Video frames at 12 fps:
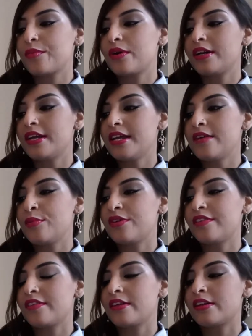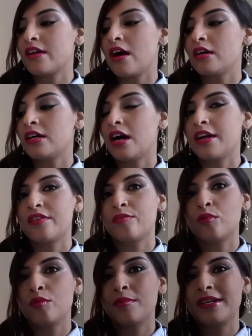this one here, which is the darker, kind
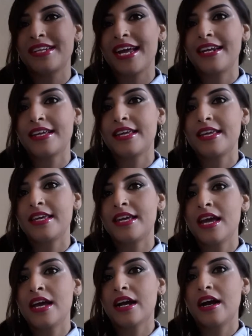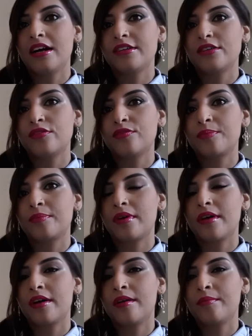of more metallic kind of
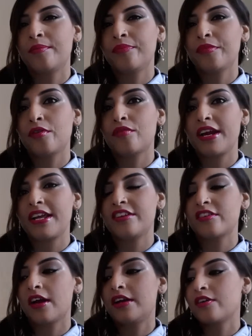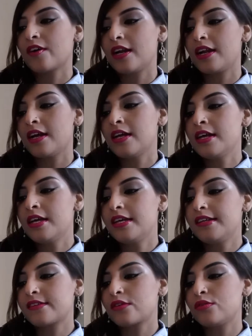um, greyish kind of colour,
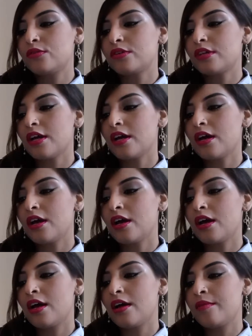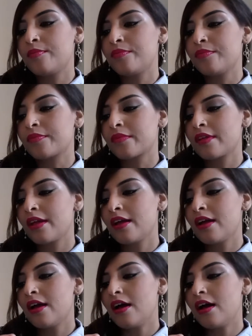is called um,
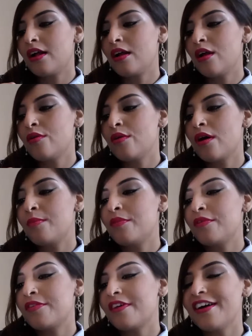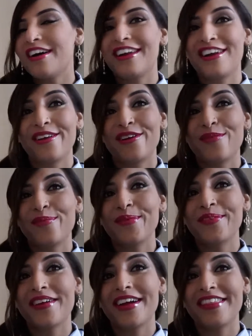Alohomora, Aloha
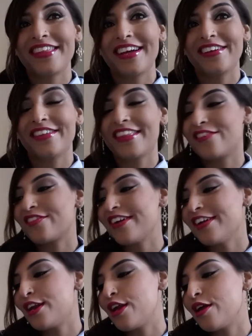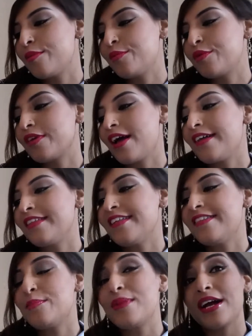Mora, I think I got that right, Alohomora. And
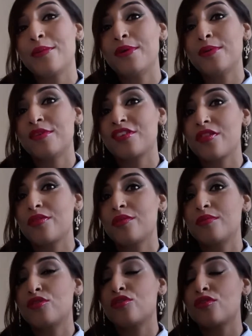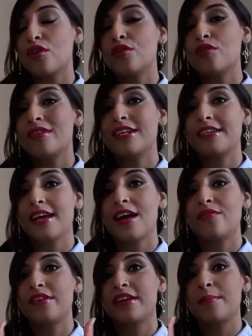then the black one, which I thought was so great to
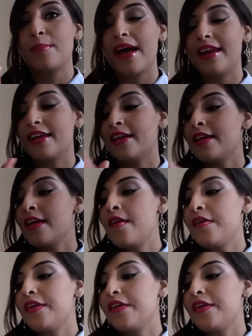have in a palette,